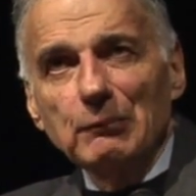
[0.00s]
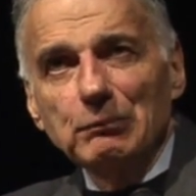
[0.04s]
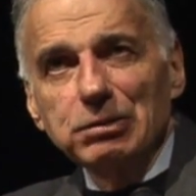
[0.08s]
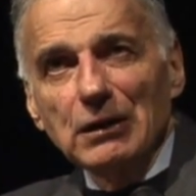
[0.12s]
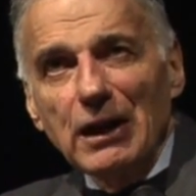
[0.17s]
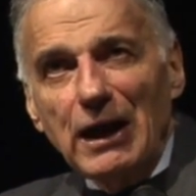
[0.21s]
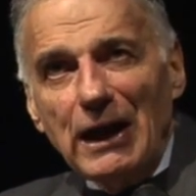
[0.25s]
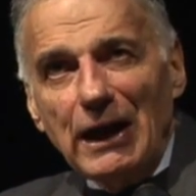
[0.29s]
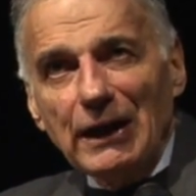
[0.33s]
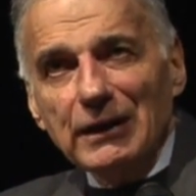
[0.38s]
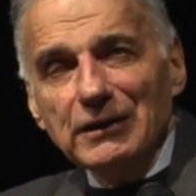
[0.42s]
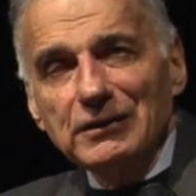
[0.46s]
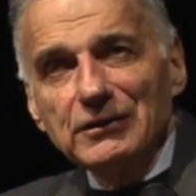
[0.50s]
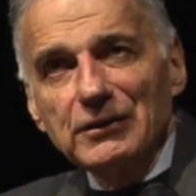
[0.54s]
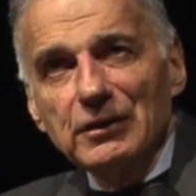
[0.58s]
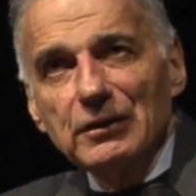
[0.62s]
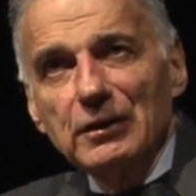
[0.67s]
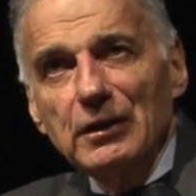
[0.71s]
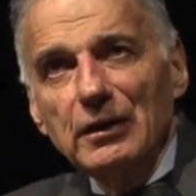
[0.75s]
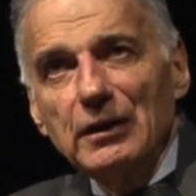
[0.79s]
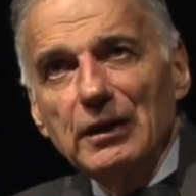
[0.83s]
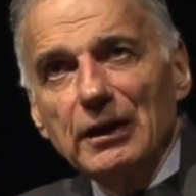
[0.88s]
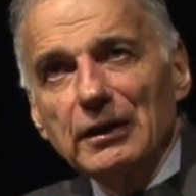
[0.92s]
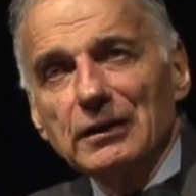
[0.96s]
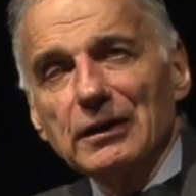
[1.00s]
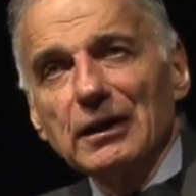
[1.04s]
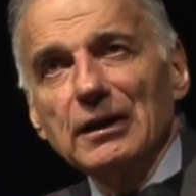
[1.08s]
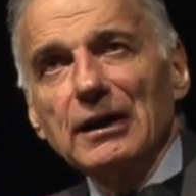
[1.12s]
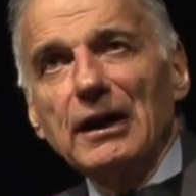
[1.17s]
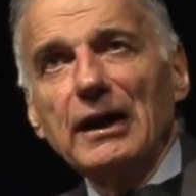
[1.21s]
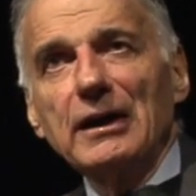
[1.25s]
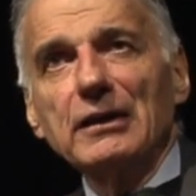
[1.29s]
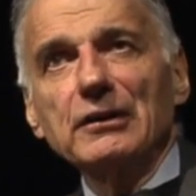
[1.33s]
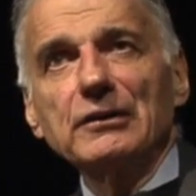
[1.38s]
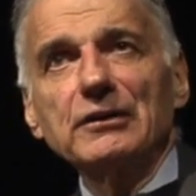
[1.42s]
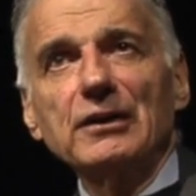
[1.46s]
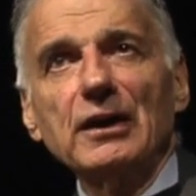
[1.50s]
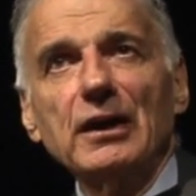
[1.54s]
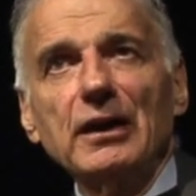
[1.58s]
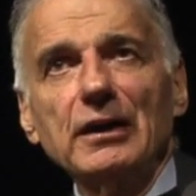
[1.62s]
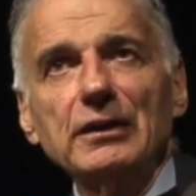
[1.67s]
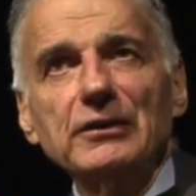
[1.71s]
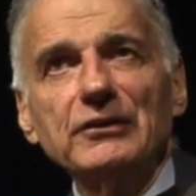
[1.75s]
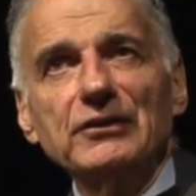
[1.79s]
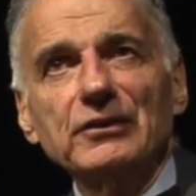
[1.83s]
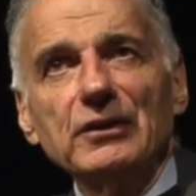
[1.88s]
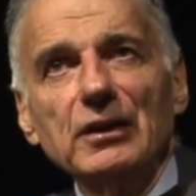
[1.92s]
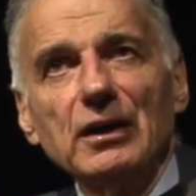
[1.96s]
blocked in the latter
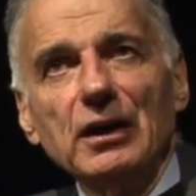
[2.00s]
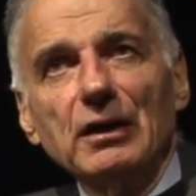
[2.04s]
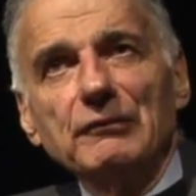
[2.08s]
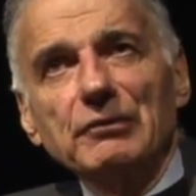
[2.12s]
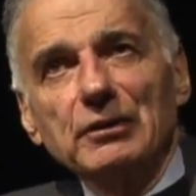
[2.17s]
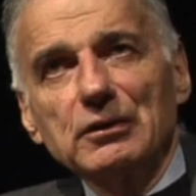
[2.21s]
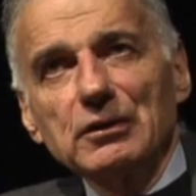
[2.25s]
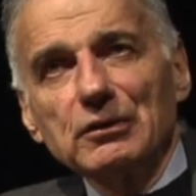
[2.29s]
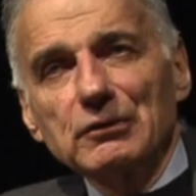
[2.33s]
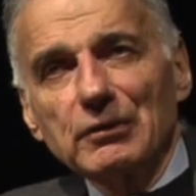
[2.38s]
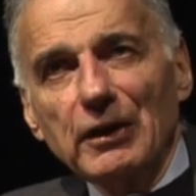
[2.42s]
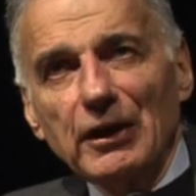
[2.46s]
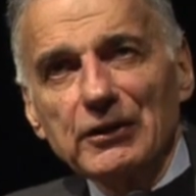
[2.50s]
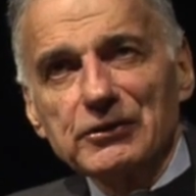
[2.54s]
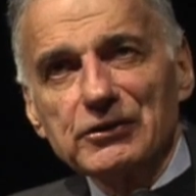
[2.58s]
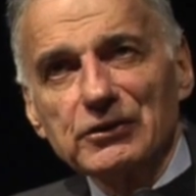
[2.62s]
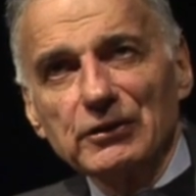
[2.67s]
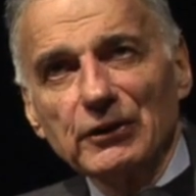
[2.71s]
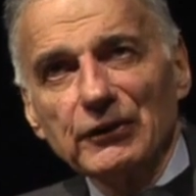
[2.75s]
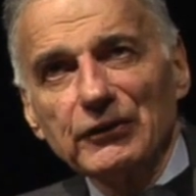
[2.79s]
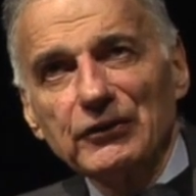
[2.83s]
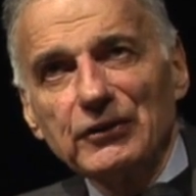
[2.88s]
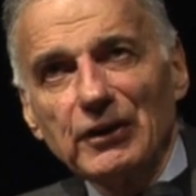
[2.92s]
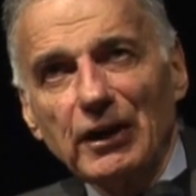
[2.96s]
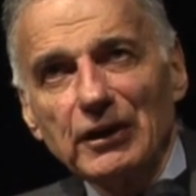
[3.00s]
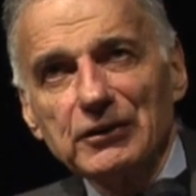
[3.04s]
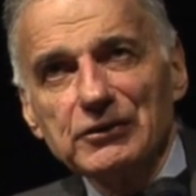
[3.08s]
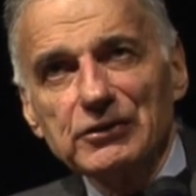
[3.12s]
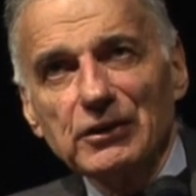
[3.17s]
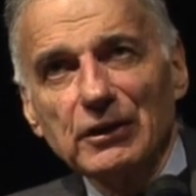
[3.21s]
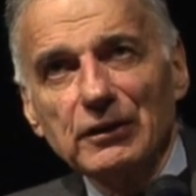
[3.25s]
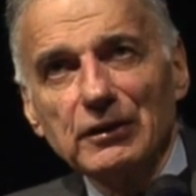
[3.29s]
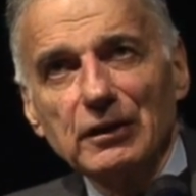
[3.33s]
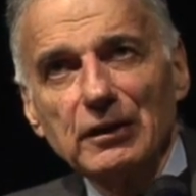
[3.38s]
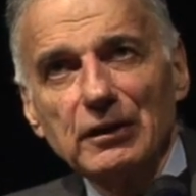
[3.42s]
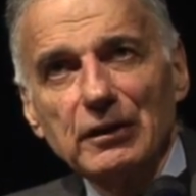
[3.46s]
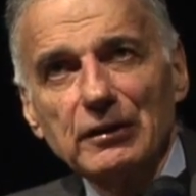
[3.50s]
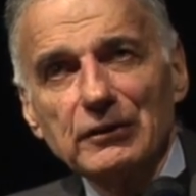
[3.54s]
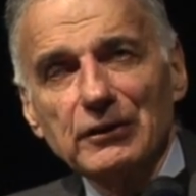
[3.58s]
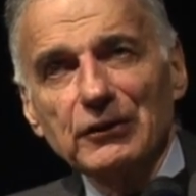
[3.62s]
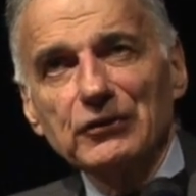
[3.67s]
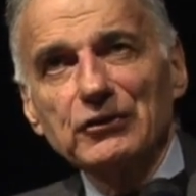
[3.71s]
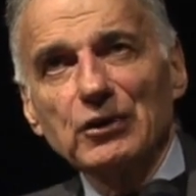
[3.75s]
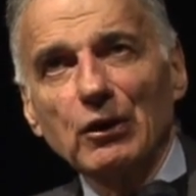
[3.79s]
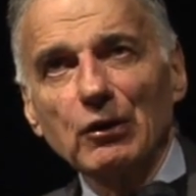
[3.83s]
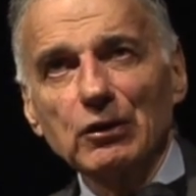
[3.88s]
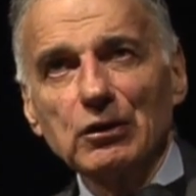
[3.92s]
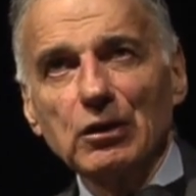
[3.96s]
days of a congressional session,
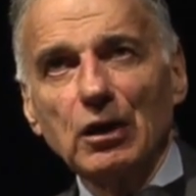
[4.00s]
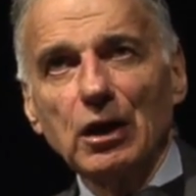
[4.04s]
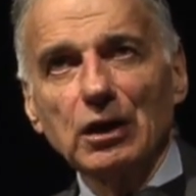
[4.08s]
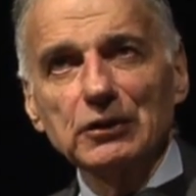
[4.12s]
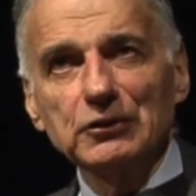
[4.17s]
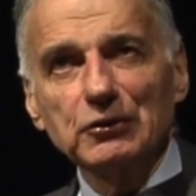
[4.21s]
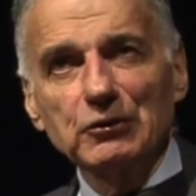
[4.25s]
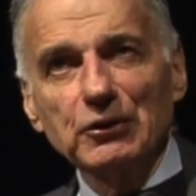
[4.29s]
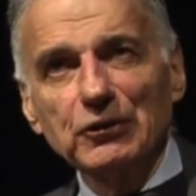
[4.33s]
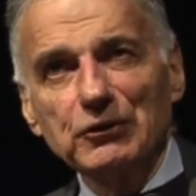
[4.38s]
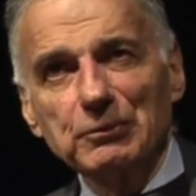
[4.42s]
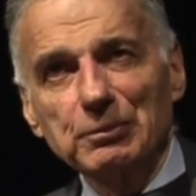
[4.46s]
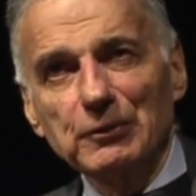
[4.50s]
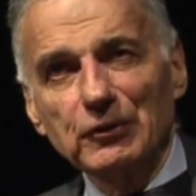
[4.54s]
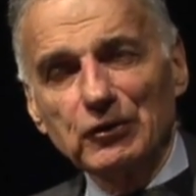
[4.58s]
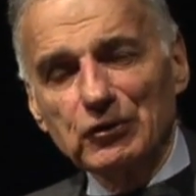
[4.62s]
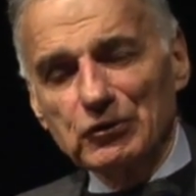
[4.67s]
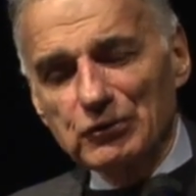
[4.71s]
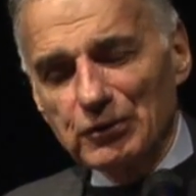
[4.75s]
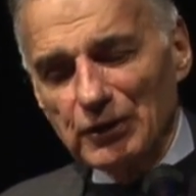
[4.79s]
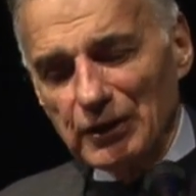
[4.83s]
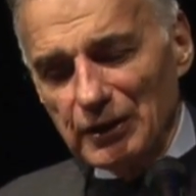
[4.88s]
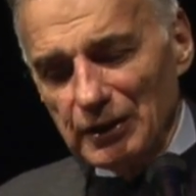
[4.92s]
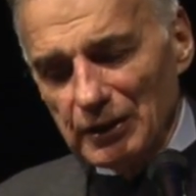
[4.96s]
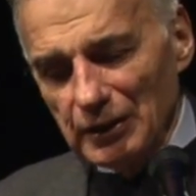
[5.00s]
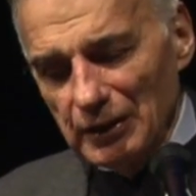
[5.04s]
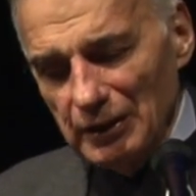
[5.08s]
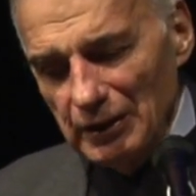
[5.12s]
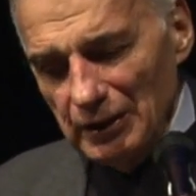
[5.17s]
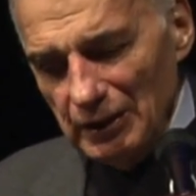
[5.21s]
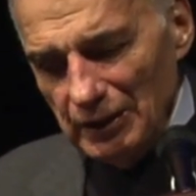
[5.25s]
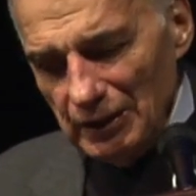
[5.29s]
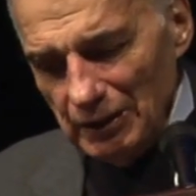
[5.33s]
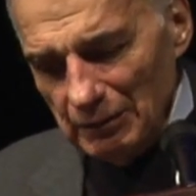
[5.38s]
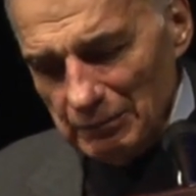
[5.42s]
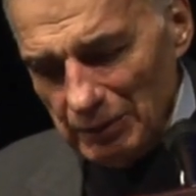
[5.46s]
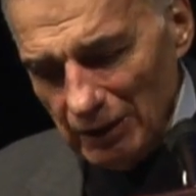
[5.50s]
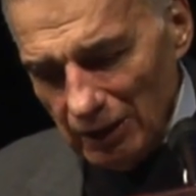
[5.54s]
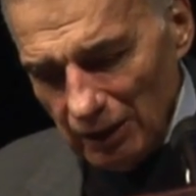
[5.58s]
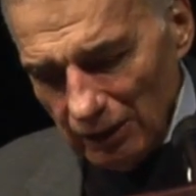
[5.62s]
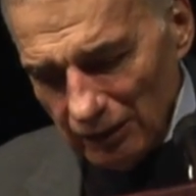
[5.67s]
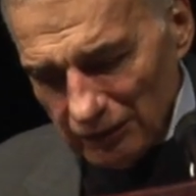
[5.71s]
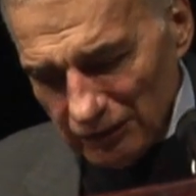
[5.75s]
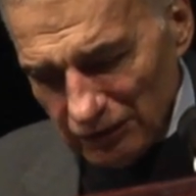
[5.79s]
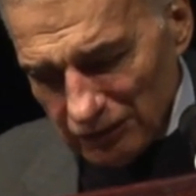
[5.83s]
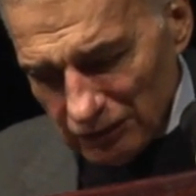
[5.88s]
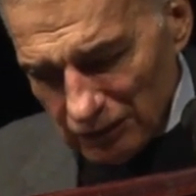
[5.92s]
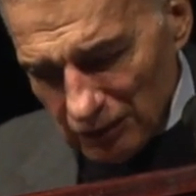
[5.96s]
the so-called Christmas tree
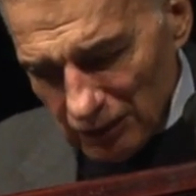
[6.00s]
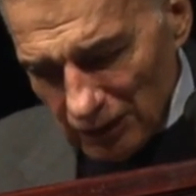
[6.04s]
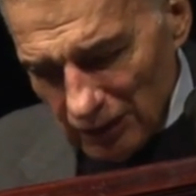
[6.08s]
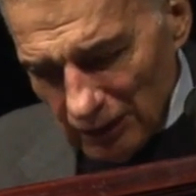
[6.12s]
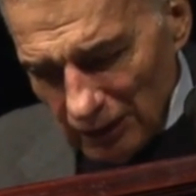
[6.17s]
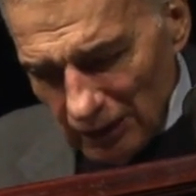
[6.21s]
bills.